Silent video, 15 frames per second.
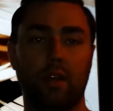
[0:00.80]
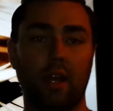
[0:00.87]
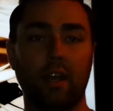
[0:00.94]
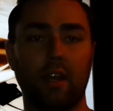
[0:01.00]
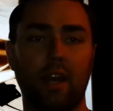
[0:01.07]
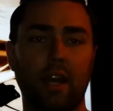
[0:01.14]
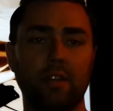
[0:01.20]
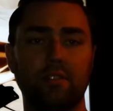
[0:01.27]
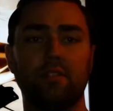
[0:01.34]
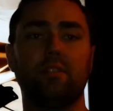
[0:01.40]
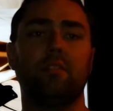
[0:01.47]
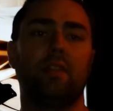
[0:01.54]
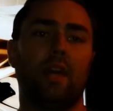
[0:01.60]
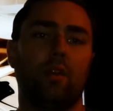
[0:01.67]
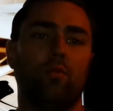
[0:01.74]
Hey guys, this
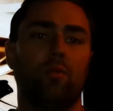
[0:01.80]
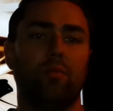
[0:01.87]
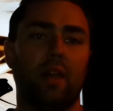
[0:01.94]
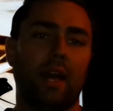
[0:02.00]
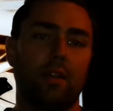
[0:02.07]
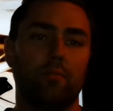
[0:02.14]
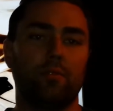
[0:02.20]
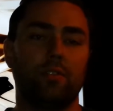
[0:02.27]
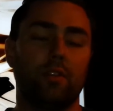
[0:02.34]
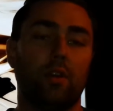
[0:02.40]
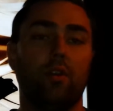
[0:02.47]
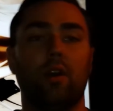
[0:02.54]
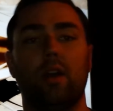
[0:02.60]
is the N1 Platinum Show.